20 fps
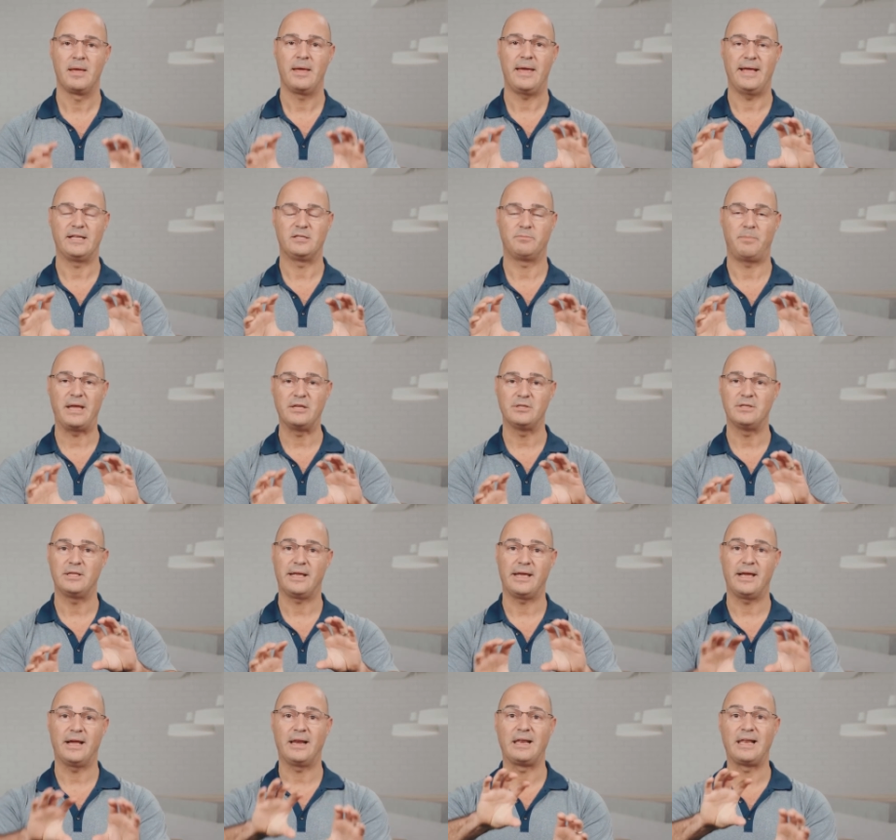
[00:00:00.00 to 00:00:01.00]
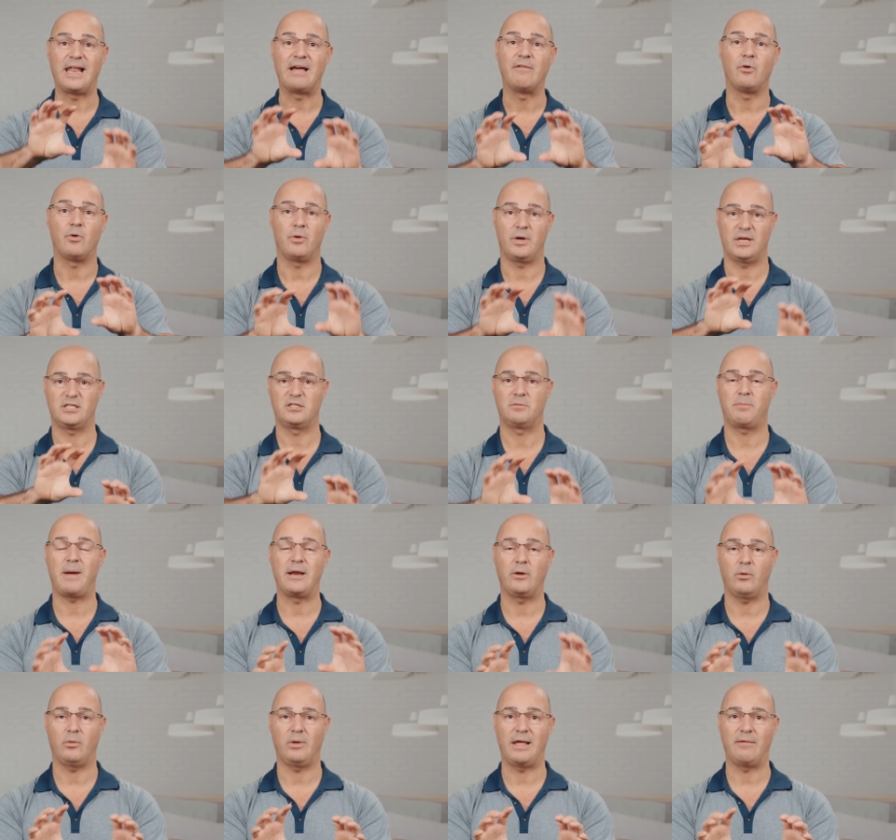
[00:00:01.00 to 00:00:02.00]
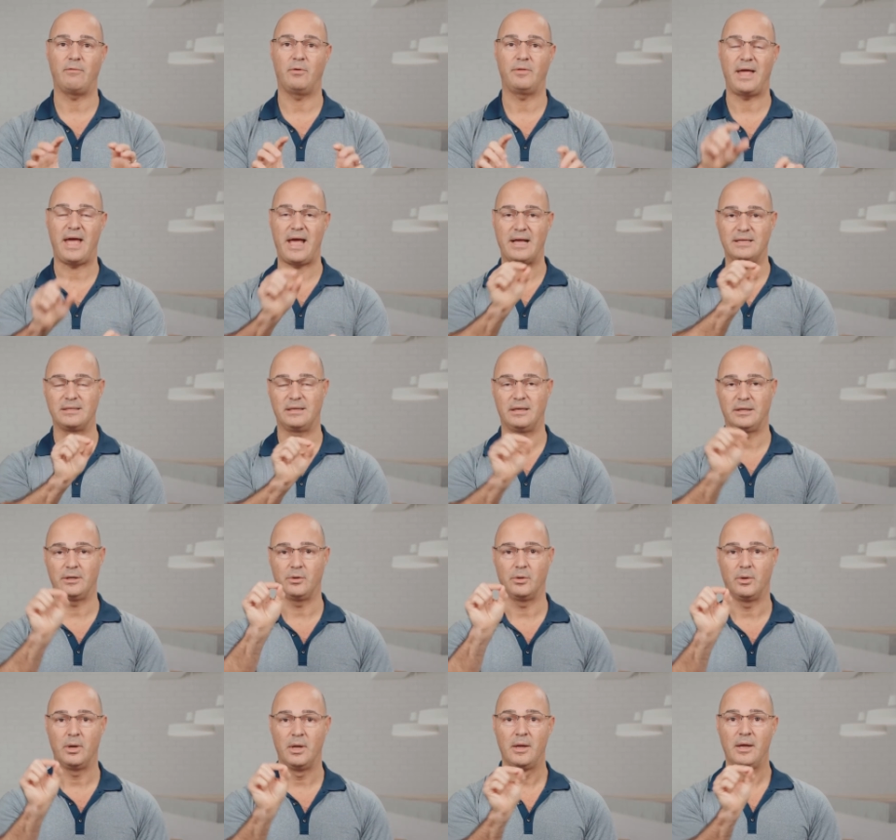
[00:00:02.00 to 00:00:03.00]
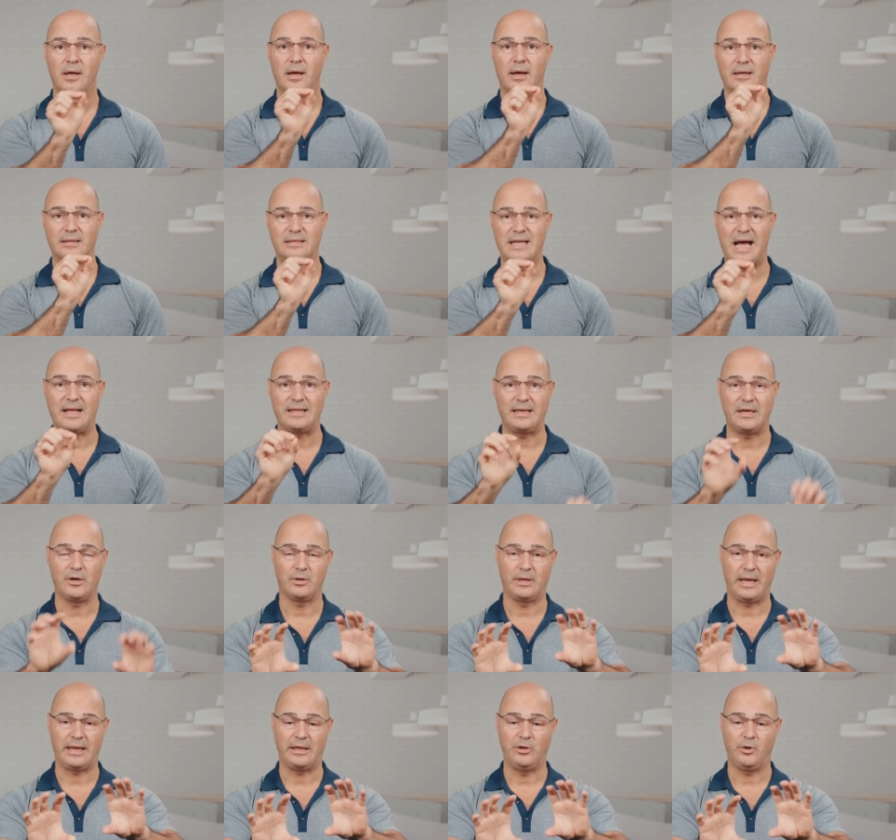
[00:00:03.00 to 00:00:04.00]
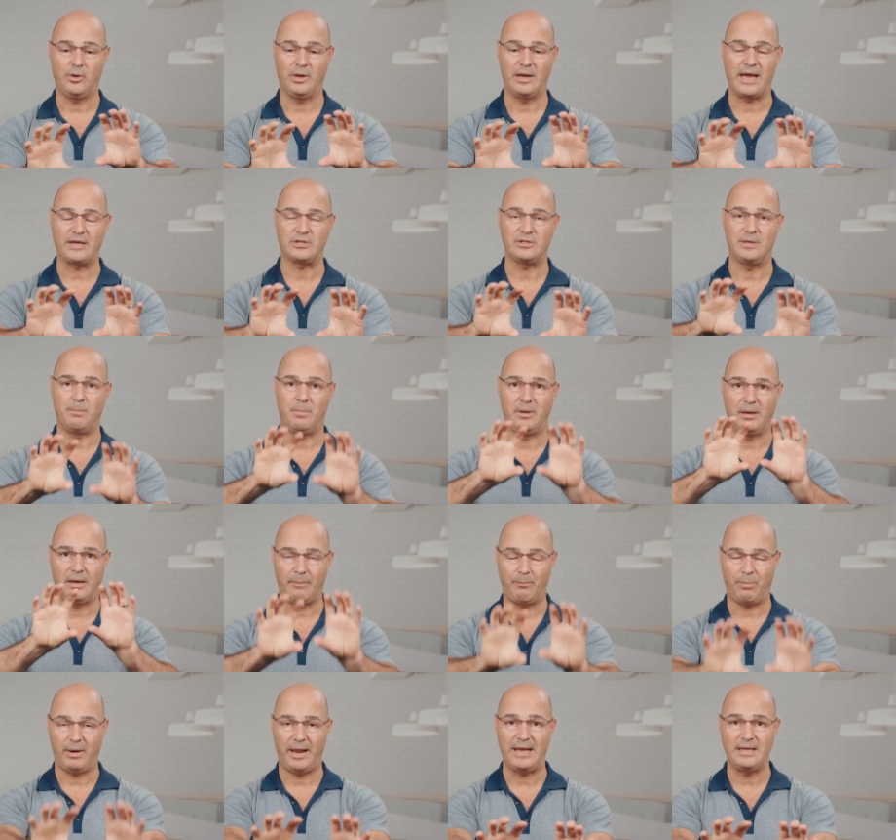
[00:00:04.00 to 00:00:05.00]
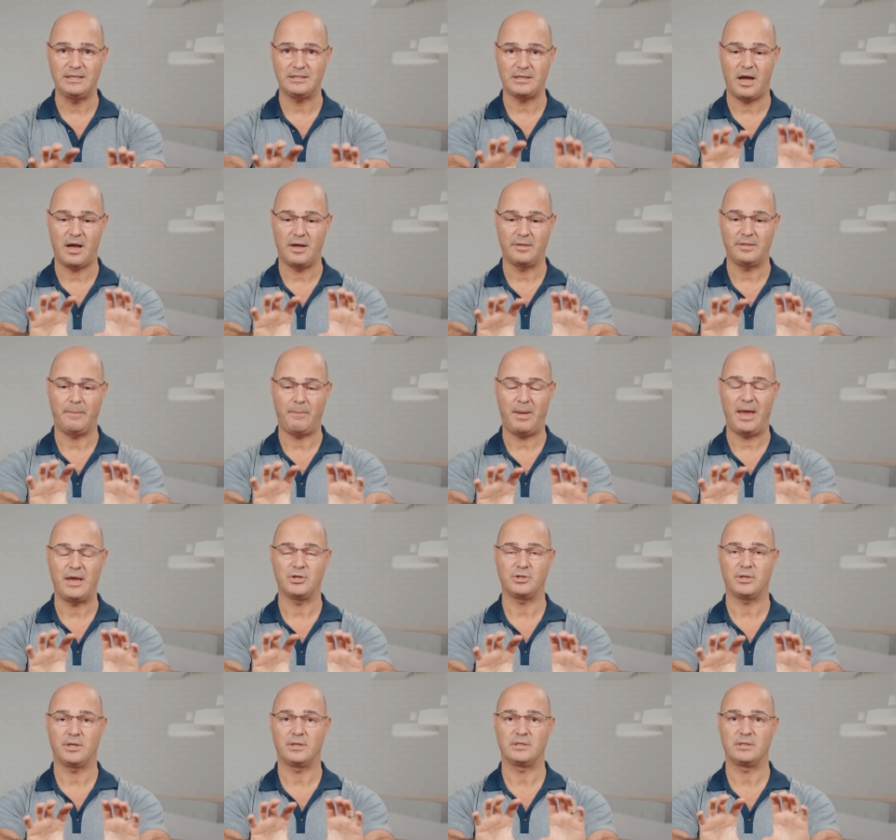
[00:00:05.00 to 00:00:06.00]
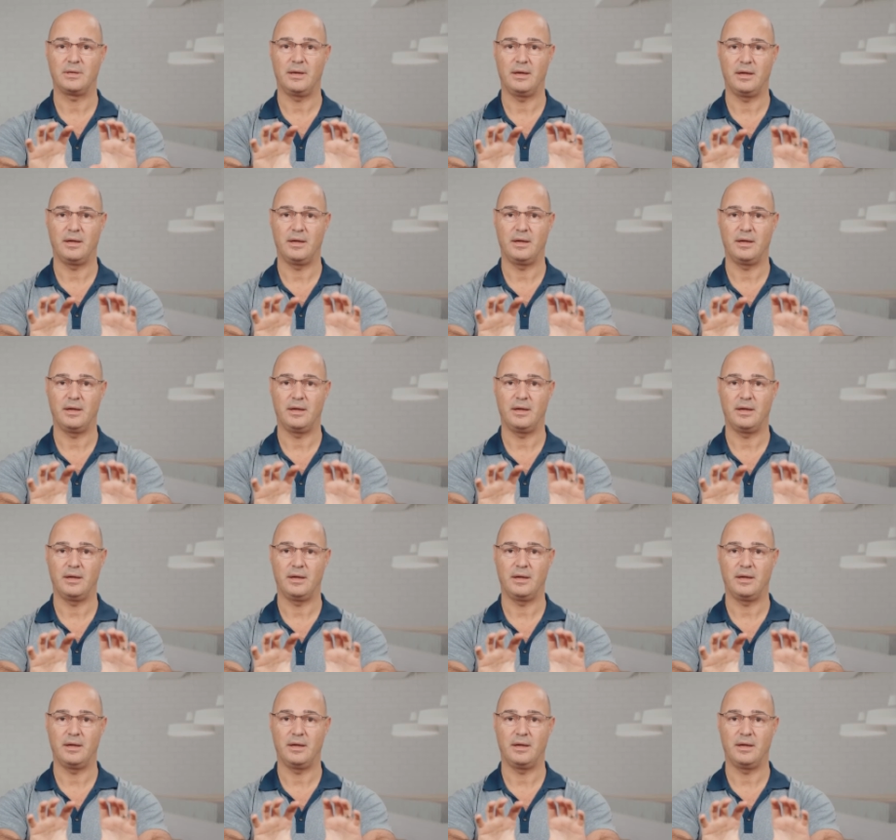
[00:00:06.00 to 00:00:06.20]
It's basically a level, a spinal level that has a little dot here that you can actually place on the patient's